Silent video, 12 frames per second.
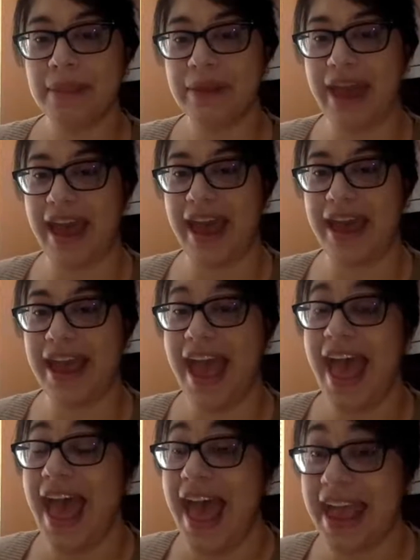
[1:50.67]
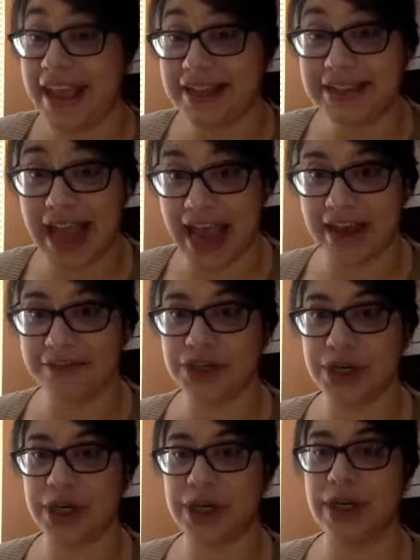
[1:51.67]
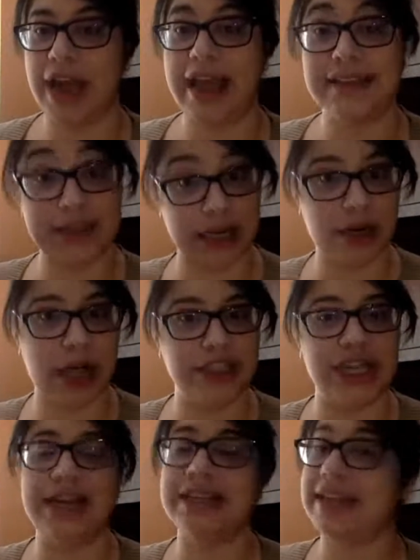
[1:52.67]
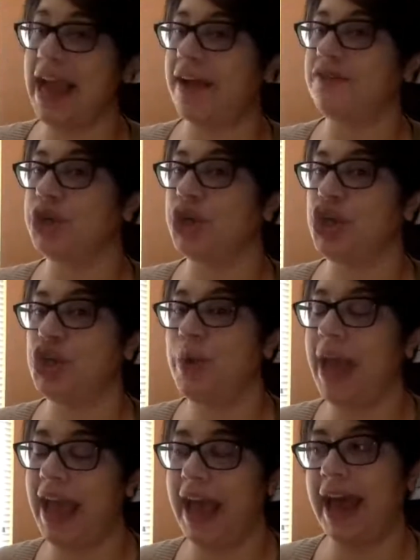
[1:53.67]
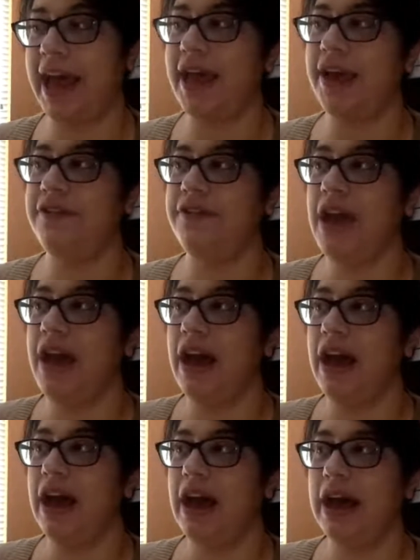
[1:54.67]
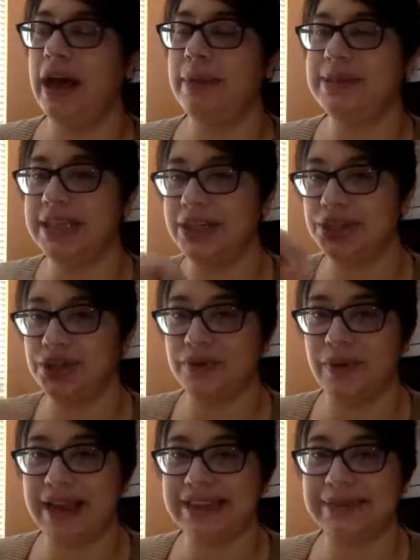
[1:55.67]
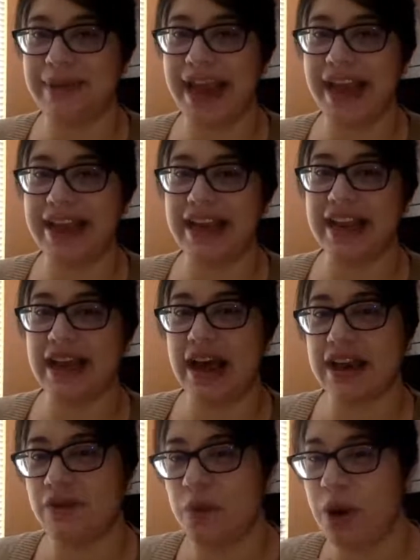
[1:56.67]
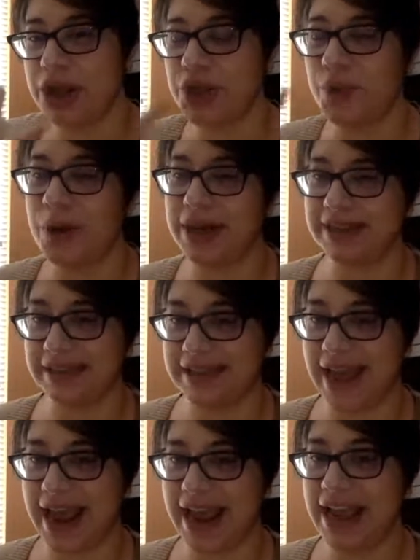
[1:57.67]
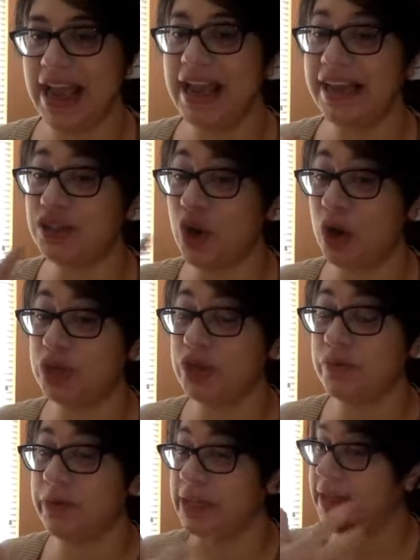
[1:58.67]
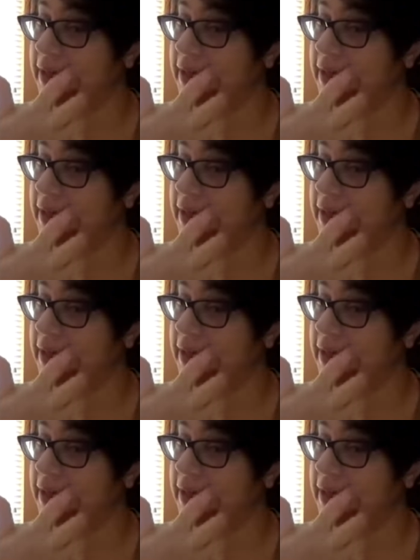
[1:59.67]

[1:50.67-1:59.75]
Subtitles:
Okay. And as a dental hygienist, after you have updated your resume and kind of what you want to say, it's also really